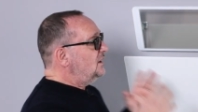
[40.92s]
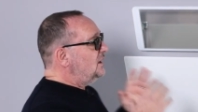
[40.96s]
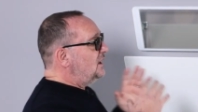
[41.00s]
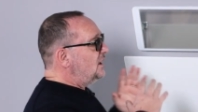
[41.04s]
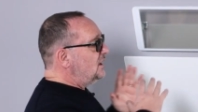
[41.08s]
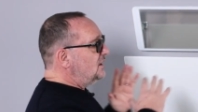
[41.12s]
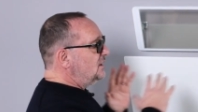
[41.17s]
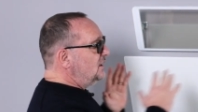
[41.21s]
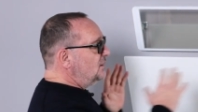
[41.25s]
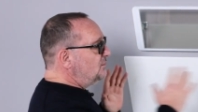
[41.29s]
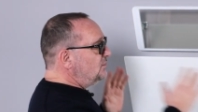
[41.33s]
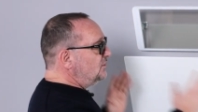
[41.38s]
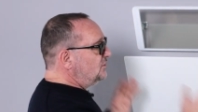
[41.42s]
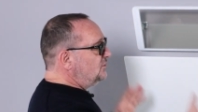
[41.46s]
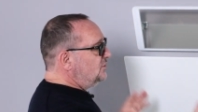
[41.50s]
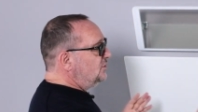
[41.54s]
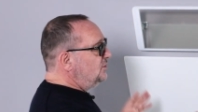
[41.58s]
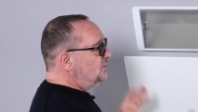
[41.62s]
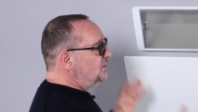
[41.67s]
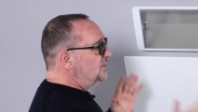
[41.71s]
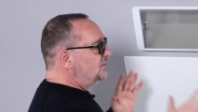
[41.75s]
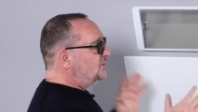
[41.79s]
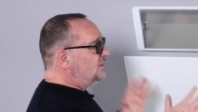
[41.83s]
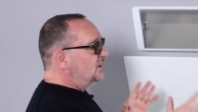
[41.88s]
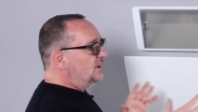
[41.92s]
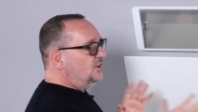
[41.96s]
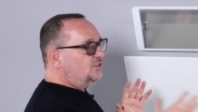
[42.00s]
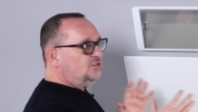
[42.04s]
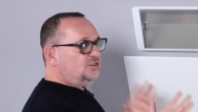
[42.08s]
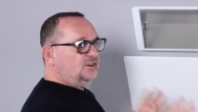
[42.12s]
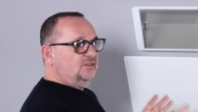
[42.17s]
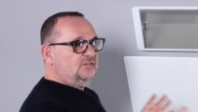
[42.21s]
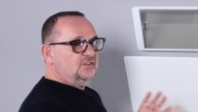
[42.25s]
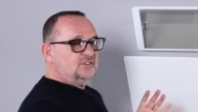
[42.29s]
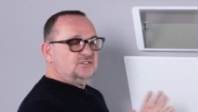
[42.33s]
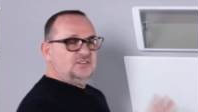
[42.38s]
And uh, number two is they
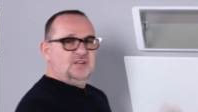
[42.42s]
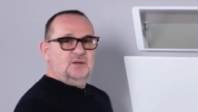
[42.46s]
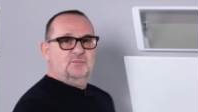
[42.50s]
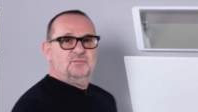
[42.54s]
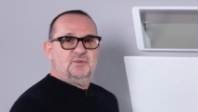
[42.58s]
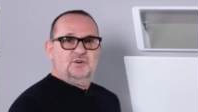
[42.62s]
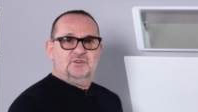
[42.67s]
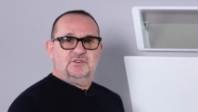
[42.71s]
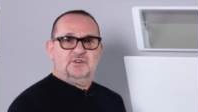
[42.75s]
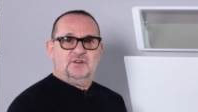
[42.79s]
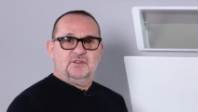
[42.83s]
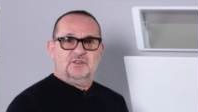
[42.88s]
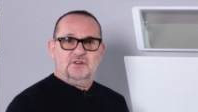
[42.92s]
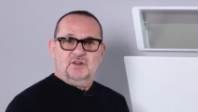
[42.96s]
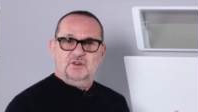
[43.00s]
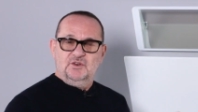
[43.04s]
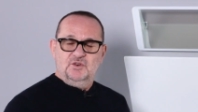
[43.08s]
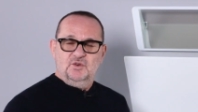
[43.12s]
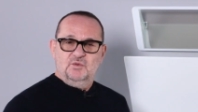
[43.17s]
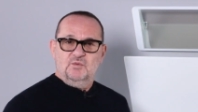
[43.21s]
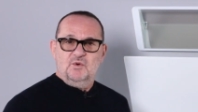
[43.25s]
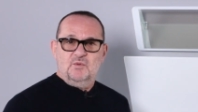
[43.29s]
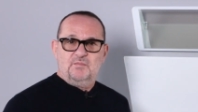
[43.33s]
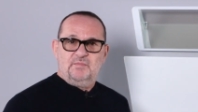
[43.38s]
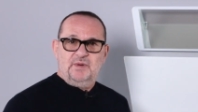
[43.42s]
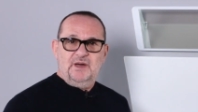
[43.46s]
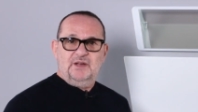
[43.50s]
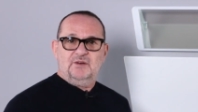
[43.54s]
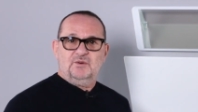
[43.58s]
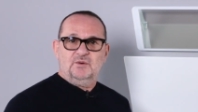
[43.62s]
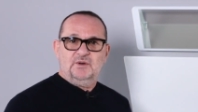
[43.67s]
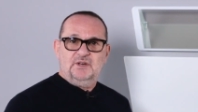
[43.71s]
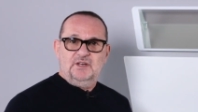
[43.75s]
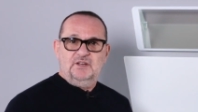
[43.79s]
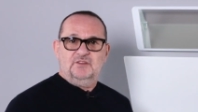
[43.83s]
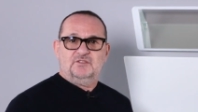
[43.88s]
achieve a temperature that a normal
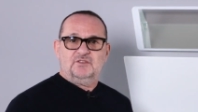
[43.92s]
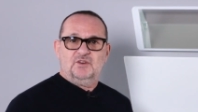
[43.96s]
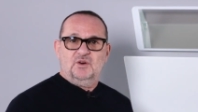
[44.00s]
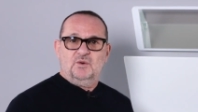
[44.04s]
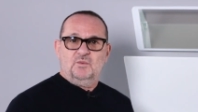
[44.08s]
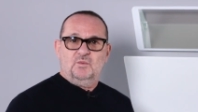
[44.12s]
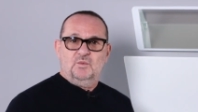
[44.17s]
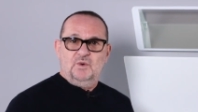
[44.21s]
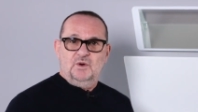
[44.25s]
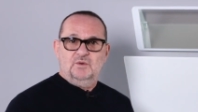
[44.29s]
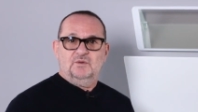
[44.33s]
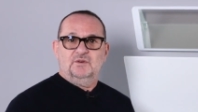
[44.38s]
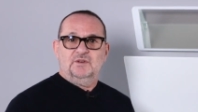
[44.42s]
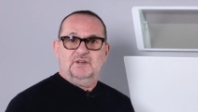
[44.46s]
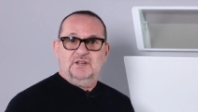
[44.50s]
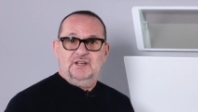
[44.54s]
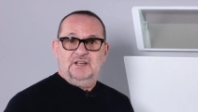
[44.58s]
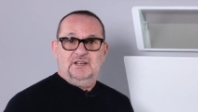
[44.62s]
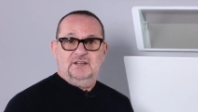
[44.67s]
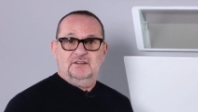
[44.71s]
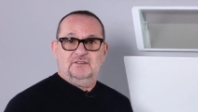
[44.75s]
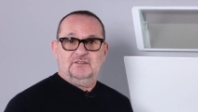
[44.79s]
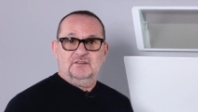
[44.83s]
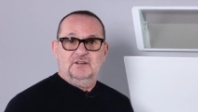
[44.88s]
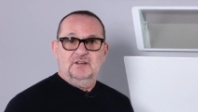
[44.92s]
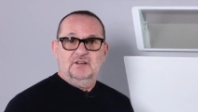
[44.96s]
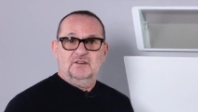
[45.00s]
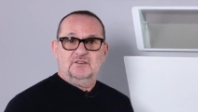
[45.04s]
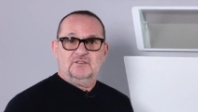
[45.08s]
panel heater won't heat.